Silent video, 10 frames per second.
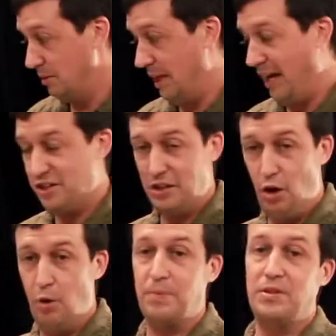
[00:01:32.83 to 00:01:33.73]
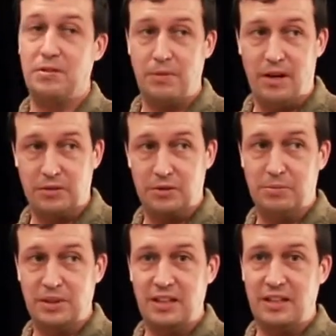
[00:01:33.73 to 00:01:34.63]
So we actually open the throttle
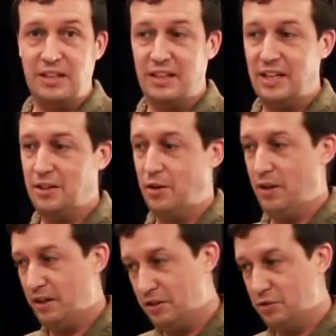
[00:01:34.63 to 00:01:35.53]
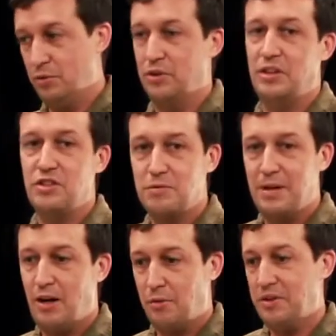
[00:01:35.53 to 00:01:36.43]
completely at light load and control the engine
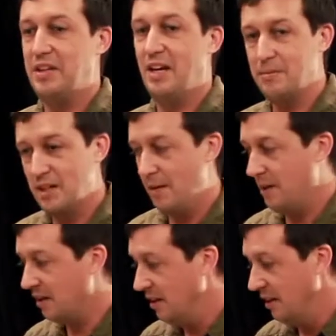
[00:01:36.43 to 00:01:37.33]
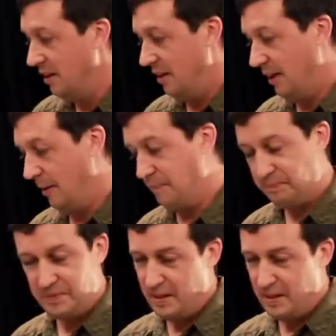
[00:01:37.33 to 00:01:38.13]
power with cam timing. Um,